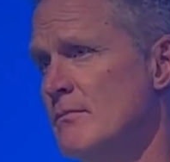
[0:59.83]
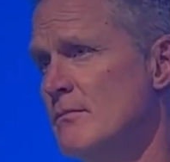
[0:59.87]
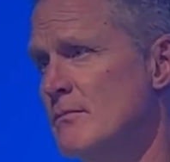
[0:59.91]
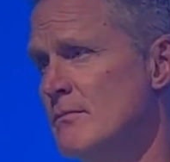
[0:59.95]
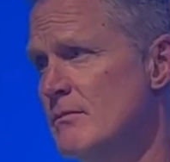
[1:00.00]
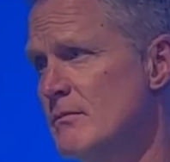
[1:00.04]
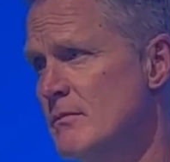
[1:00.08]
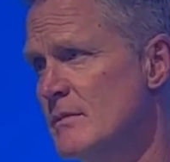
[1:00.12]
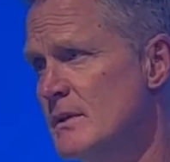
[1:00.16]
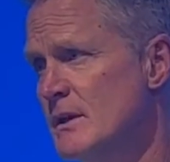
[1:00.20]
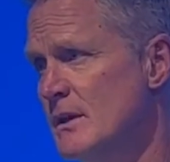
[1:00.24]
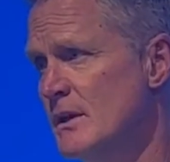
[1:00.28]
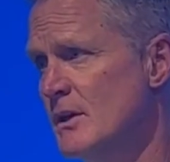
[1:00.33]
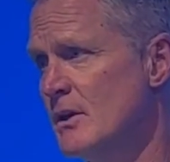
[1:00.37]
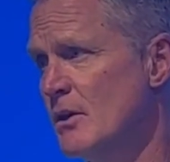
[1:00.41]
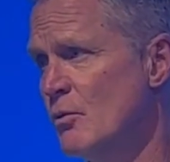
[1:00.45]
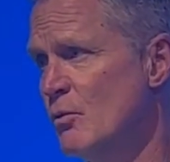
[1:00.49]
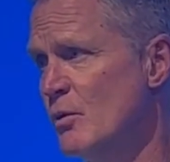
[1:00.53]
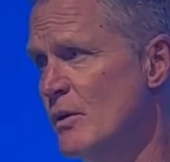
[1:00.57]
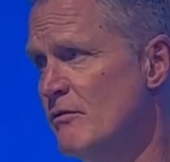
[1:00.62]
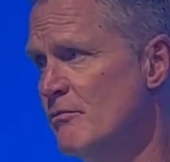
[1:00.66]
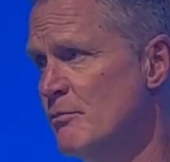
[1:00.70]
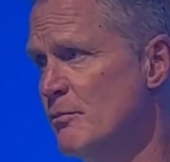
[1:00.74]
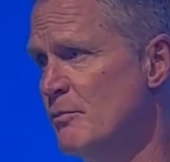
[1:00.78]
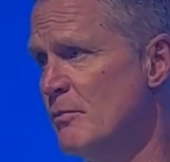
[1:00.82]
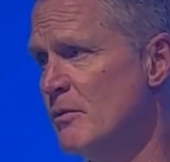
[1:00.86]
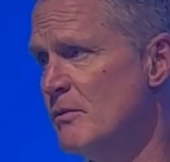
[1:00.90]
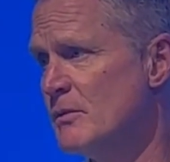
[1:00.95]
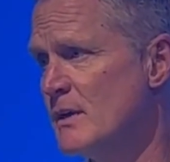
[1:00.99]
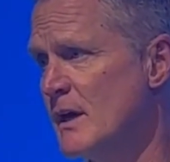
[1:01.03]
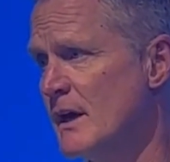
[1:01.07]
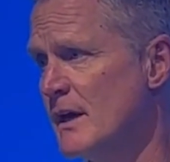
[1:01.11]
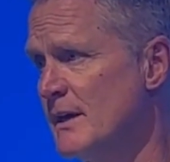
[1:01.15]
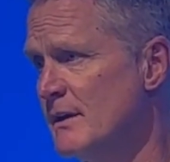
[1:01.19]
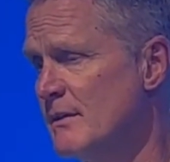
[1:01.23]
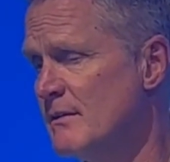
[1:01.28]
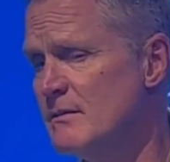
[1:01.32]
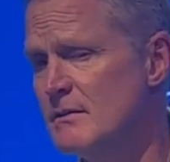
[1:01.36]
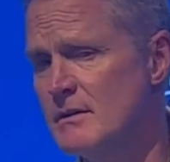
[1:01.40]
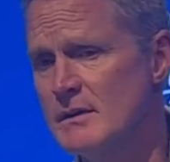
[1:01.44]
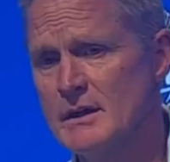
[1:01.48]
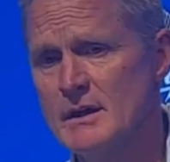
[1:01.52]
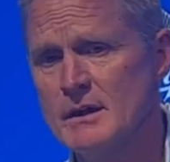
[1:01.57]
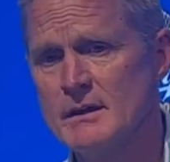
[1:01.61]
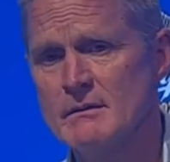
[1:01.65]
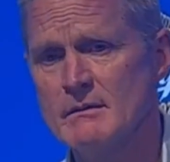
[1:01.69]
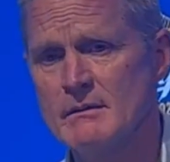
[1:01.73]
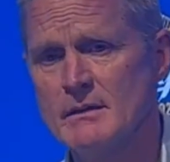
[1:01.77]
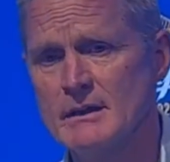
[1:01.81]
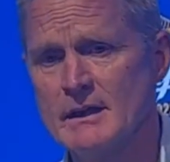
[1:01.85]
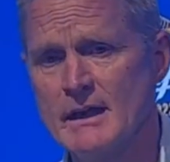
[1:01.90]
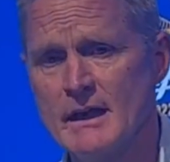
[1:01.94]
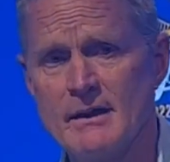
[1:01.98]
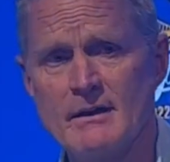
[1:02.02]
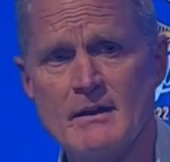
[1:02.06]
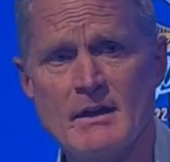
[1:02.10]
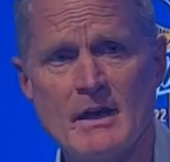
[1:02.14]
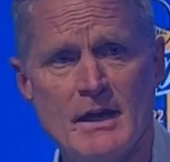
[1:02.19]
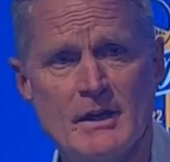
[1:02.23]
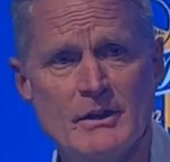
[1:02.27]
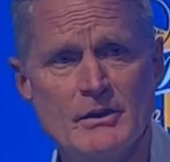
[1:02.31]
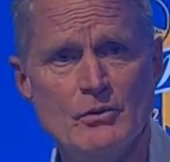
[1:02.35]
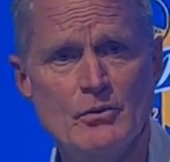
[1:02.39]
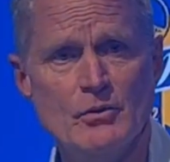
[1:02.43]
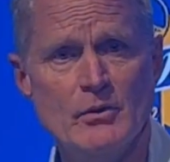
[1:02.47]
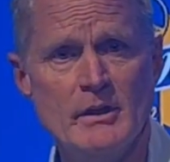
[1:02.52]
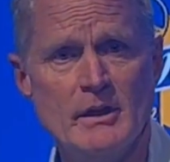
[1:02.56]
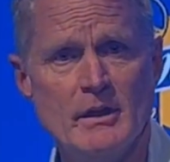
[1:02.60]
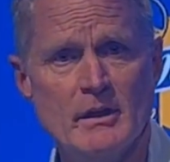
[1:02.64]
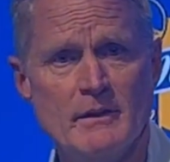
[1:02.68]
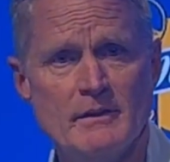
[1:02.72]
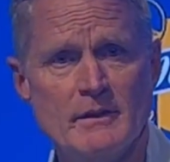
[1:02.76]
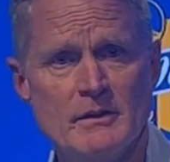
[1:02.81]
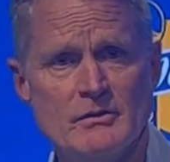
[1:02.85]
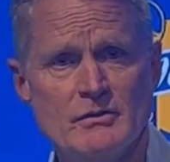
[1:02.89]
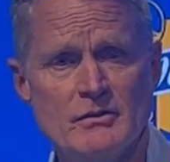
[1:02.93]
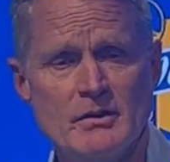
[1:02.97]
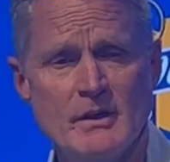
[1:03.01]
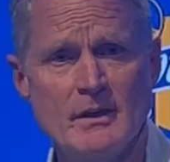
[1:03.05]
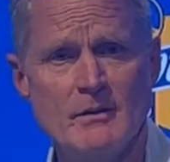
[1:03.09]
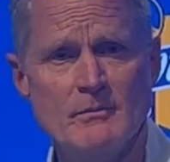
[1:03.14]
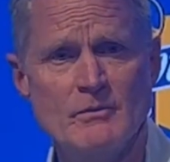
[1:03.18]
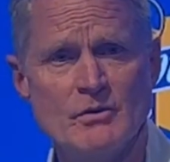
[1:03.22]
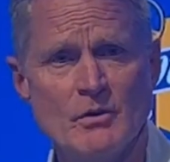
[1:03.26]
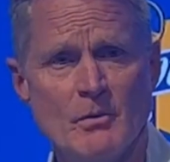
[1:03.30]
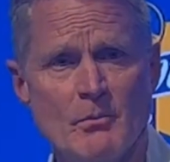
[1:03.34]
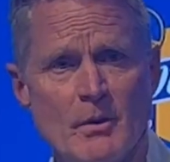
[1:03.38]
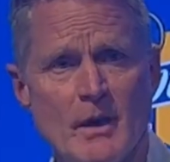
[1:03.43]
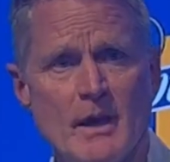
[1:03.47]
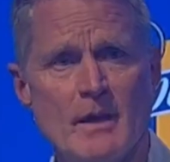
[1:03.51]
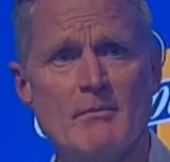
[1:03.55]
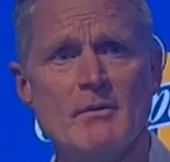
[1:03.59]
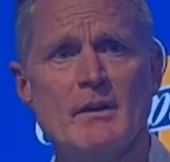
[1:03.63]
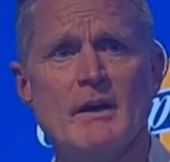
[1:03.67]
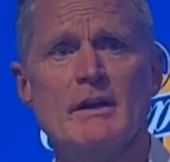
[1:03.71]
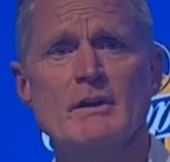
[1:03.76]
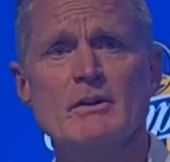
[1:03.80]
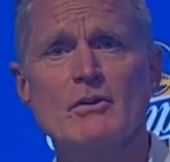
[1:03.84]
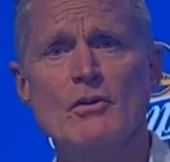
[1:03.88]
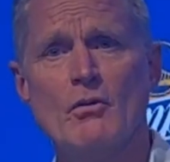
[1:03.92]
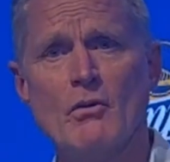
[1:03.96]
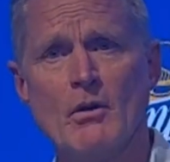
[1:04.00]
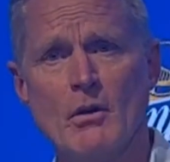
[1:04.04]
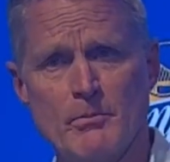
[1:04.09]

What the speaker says: You know, we've got a lot of continuity on this team, so Bob and I know